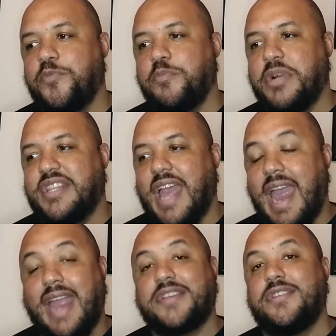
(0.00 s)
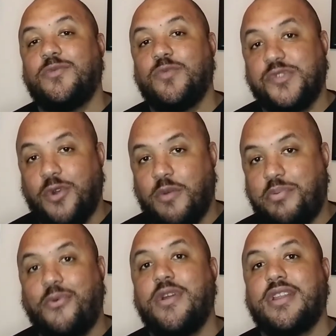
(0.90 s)
the action was on
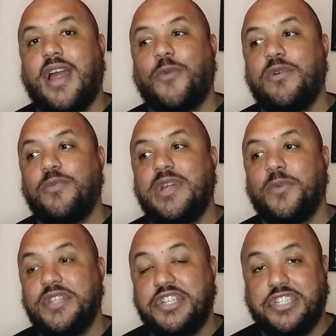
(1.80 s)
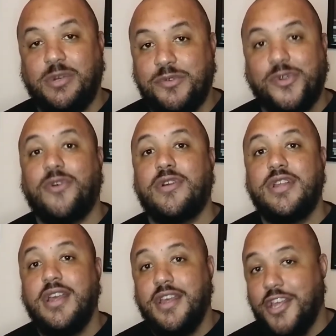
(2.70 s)
point. Like when this shit was
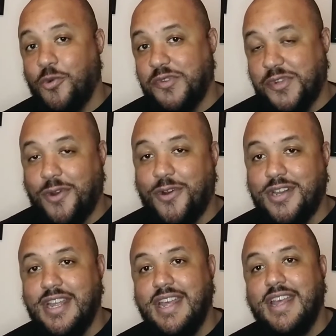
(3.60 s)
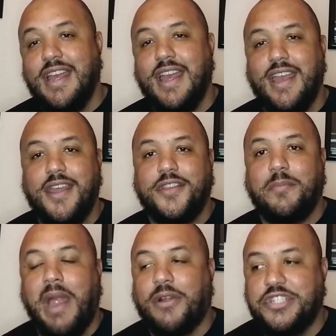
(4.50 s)
on, it was on. And the
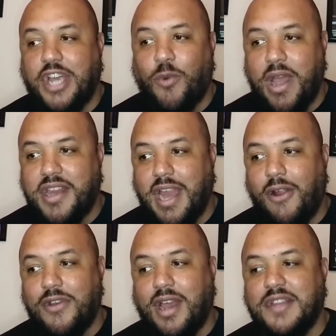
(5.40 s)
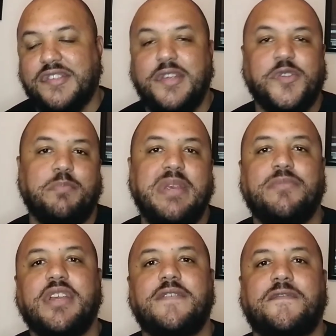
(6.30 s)
Michael Jai White character, I can see some
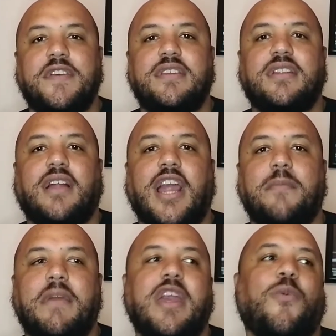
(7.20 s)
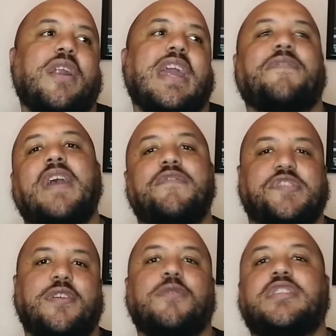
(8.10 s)
people get offended, like, man, why do you have to have the
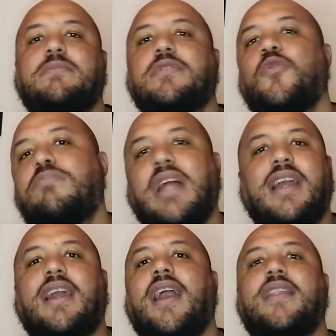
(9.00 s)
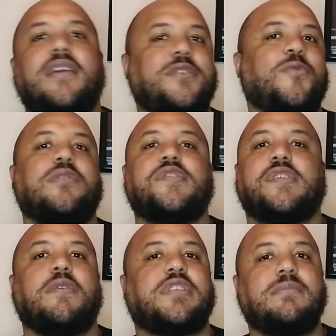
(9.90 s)
stereotypical black guy in there doing the
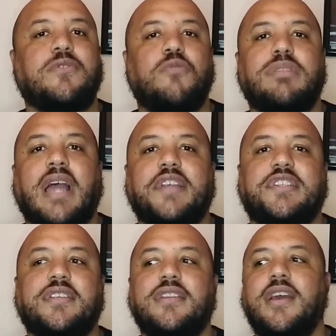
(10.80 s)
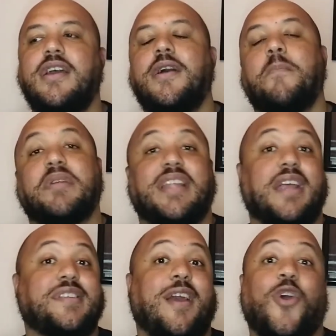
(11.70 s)
stereotypical black shit? But
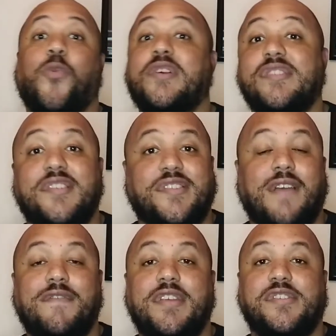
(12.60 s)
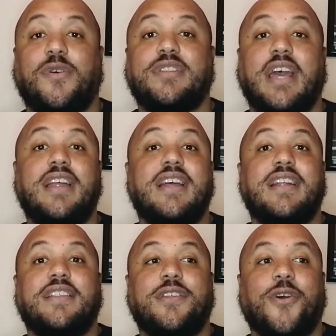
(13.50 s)
that's how it was in the 70s.
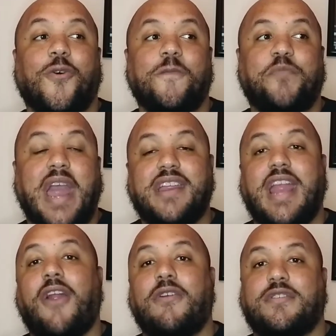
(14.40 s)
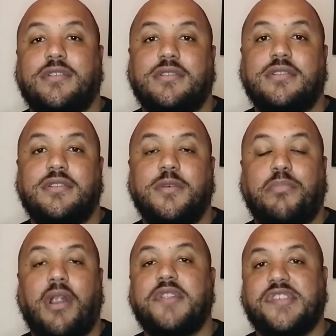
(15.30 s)
That character, the
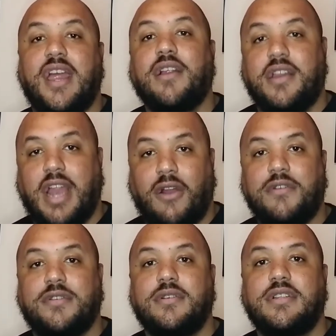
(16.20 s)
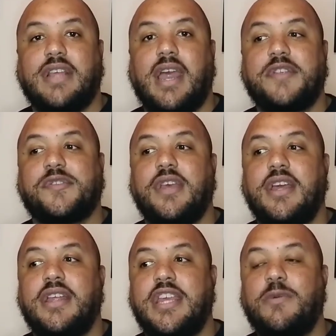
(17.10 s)
Bronze Tiger character,
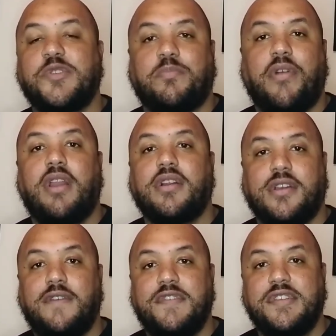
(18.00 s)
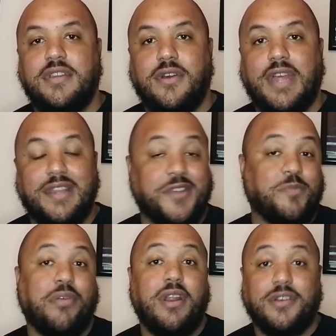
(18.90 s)
he was a product of his, you know, that's
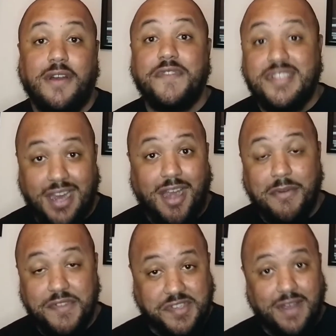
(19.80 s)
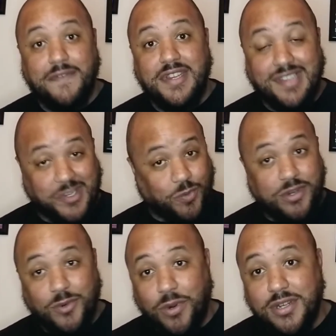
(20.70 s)
a product of the time, of the 70s. That's
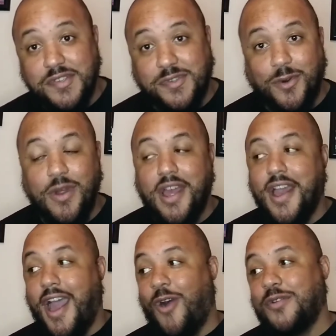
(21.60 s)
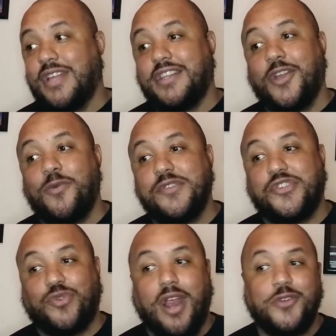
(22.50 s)
what it was. So I don't think there
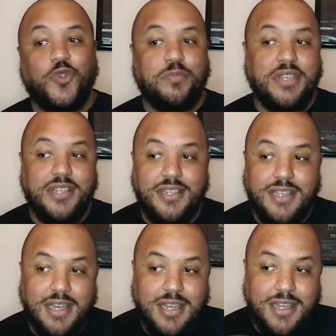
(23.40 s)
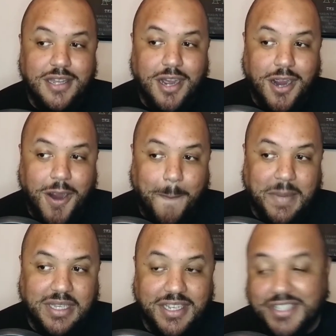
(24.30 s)
was trying to be
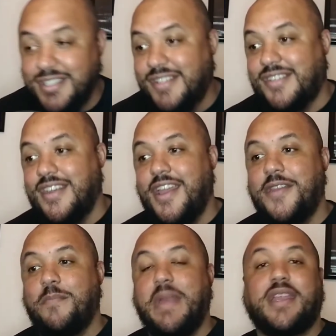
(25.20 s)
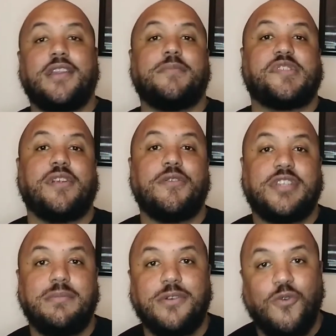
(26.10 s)
malicious and making him a
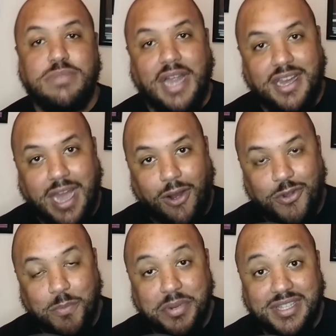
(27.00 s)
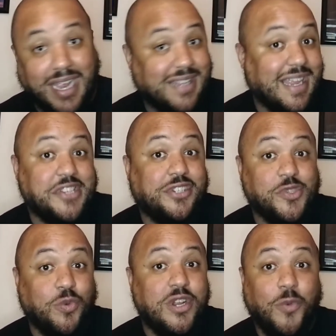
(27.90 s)
stereotypical black character, but that's
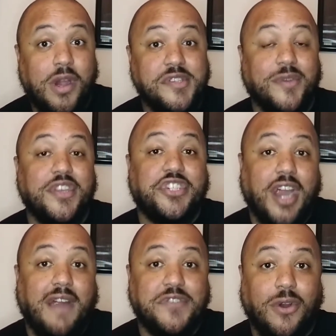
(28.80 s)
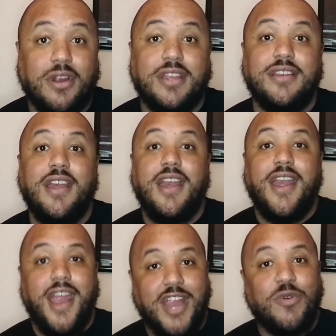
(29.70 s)
just what it was. You know, the jive talking,
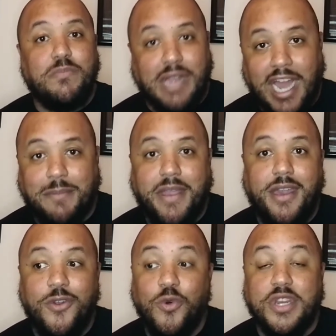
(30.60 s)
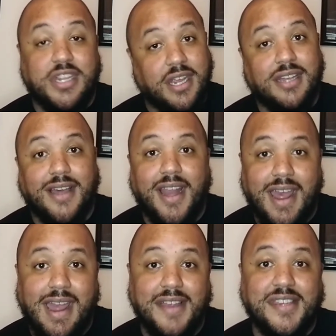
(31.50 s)
angry black man who can kick a lot of
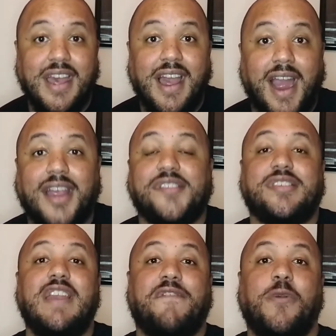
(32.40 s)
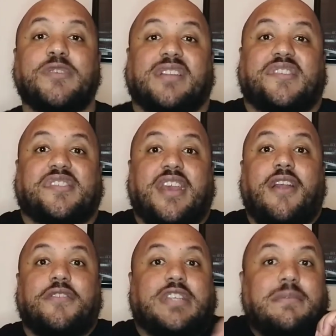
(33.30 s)
ass. I could see if he was like the
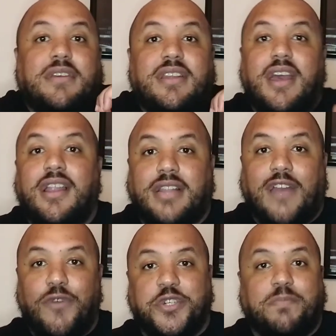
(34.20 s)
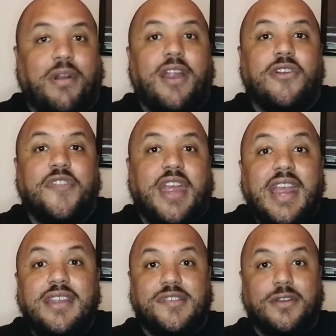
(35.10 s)
scared, timid, like Richard Pryor in the
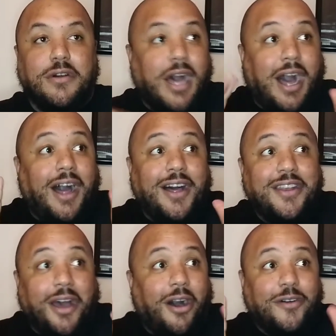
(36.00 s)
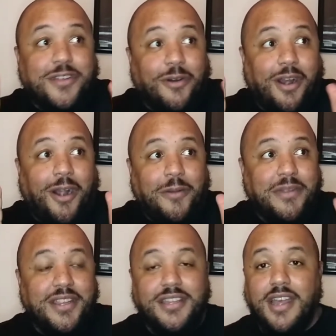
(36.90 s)
80s, you know, oh, no, don't hurt
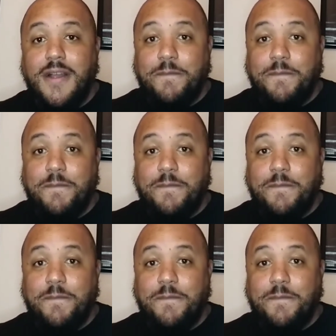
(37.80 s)
me.